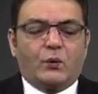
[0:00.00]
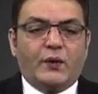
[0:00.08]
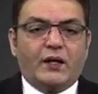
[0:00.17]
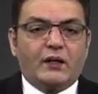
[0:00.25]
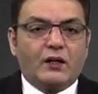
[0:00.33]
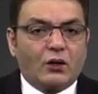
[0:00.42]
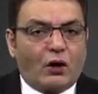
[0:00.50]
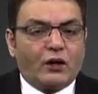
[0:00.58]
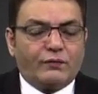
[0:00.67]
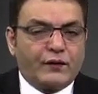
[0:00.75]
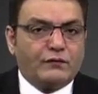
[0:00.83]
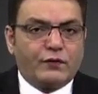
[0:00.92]
where a lot
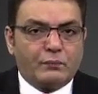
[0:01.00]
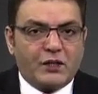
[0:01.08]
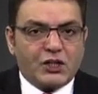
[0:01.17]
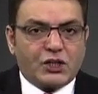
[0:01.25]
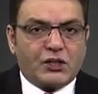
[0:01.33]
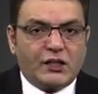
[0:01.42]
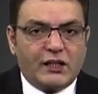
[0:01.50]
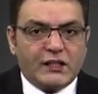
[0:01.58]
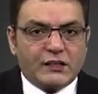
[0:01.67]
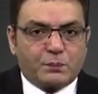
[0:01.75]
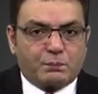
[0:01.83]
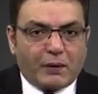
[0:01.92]
of information
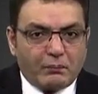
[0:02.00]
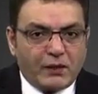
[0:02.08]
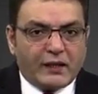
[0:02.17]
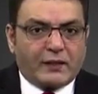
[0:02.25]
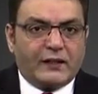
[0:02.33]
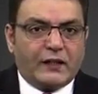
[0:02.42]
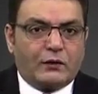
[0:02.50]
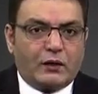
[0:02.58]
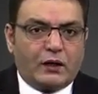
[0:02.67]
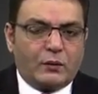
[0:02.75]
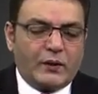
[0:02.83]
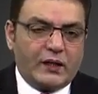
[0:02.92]
is publicly
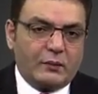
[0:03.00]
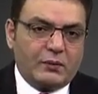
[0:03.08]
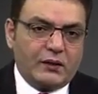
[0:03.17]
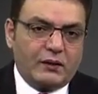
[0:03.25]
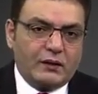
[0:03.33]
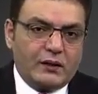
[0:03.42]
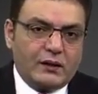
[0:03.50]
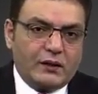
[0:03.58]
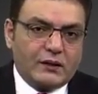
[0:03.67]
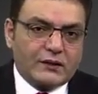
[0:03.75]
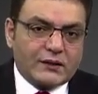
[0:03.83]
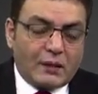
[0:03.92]
available,
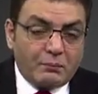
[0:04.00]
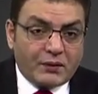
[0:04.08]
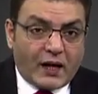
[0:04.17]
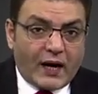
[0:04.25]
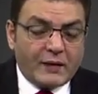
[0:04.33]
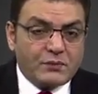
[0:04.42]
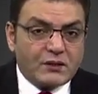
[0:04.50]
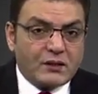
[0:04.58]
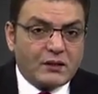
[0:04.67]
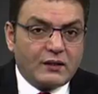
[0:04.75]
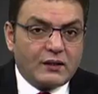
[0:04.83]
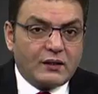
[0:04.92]
sometimes
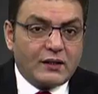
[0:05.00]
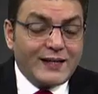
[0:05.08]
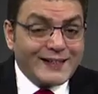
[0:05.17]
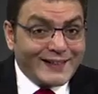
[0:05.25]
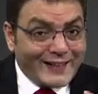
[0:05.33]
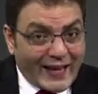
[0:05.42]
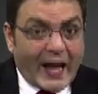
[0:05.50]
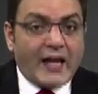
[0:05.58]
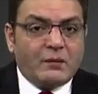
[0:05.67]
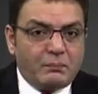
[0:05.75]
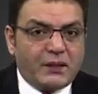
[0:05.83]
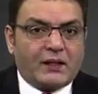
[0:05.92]
it
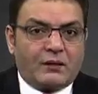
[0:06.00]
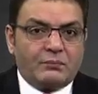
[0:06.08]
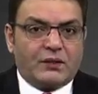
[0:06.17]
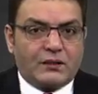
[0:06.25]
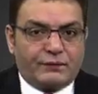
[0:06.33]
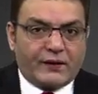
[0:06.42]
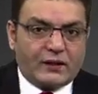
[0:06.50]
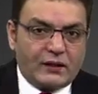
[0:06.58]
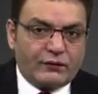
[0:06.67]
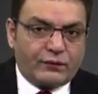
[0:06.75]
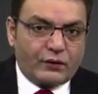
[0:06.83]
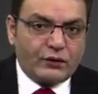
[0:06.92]
can become
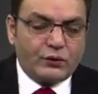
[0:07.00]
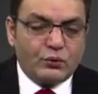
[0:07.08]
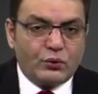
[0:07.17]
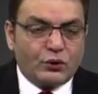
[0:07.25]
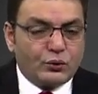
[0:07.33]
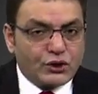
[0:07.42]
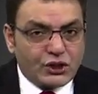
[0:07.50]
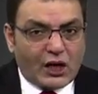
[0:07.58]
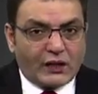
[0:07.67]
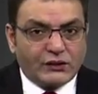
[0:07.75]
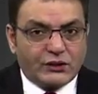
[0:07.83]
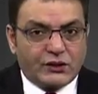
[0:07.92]
difficult for you to
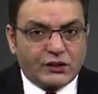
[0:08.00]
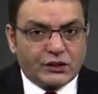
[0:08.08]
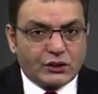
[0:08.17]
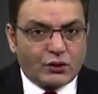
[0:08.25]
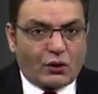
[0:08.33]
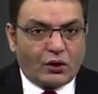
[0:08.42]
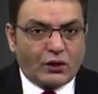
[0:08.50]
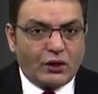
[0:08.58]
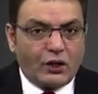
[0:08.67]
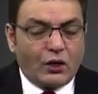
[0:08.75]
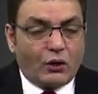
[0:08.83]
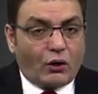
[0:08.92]
judge the stock
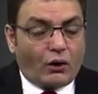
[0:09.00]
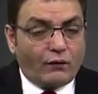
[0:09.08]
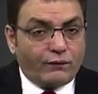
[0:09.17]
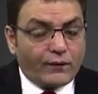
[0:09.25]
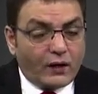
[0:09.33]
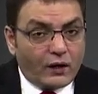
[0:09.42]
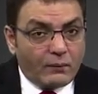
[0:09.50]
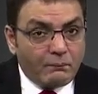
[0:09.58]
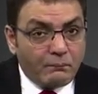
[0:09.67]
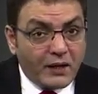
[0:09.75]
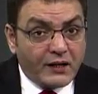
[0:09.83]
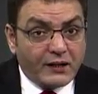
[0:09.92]
of a
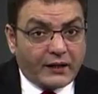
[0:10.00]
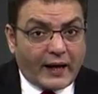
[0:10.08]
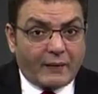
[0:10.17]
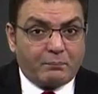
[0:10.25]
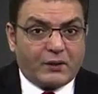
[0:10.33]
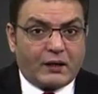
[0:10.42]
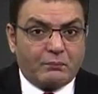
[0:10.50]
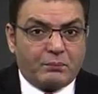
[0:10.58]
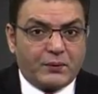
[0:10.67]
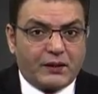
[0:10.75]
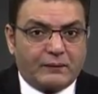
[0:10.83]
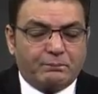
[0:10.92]
mid cap
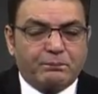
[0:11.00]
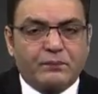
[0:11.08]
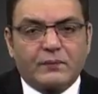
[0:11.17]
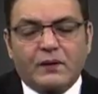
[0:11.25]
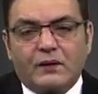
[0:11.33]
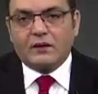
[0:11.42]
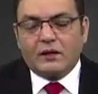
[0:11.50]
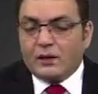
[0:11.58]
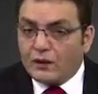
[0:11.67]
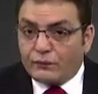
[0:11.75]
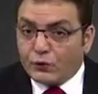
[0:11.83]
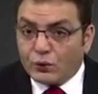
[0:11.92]
company
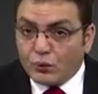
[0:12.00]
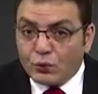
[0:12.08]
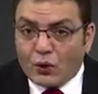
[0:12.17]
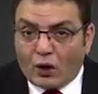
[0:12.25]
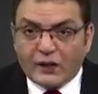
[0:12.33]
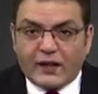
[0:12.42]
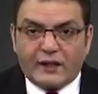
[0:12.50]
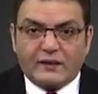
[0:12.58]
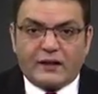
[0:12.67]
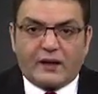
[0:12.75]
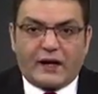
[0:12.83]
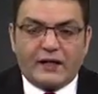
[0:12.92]
if you do not get
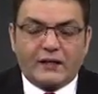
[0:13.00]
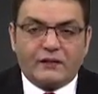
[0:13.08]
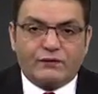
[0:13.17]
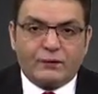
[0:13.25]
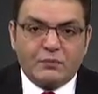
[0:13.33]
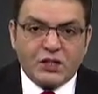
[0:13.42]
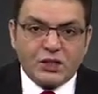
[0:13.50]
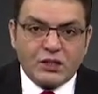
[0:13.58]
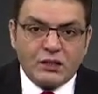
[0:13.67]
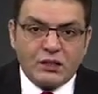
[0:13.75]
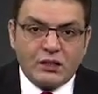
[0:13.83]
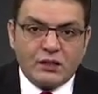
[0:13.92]
the right information.